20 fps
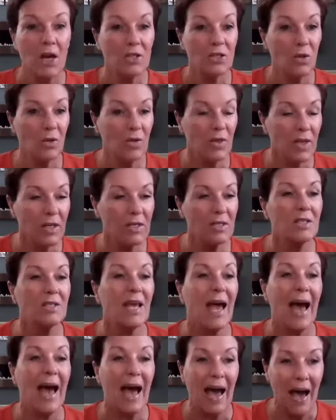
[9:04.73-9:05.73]
So, this
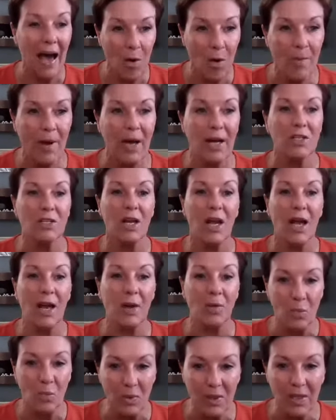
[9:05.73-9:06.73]
is how much
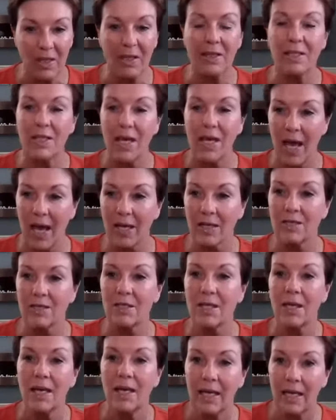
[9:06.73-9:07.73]
I really
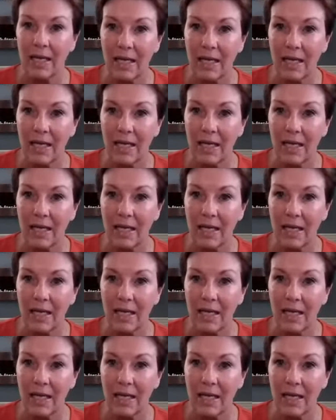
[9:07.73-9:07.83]
test